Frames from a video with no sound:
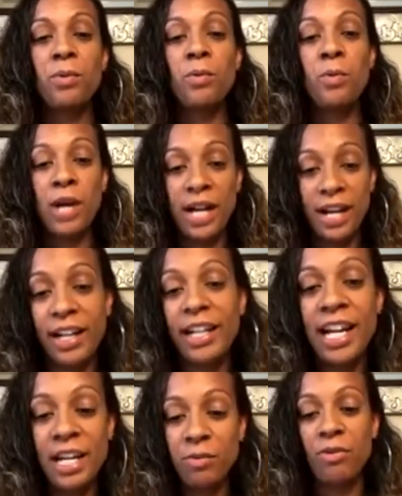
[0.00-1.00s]
where it
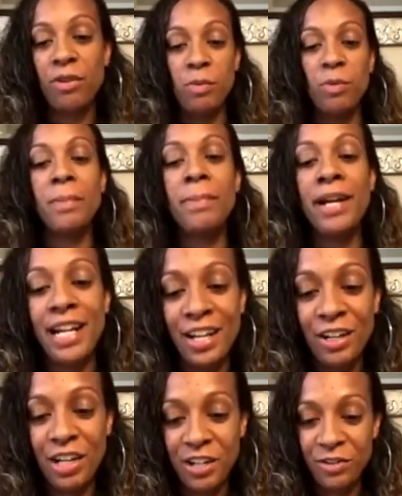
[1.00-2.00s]
came from, what
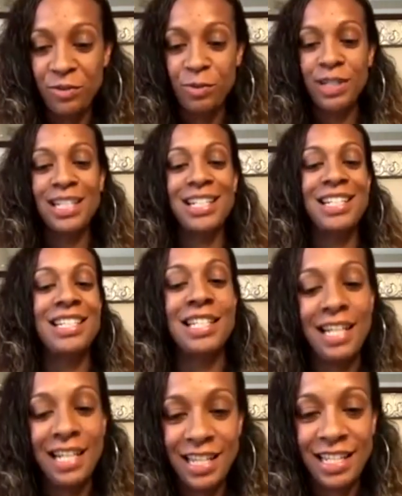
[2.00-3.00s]
paragraph, what did it say
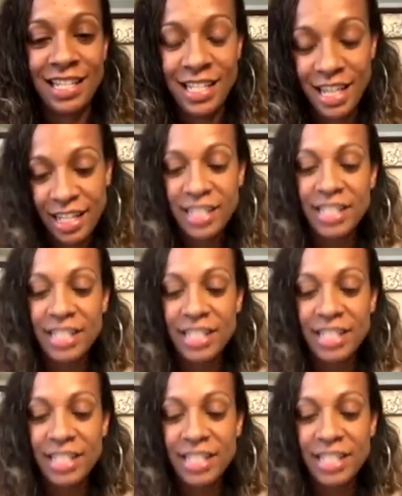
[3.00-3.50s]
in the mm-hmm. text.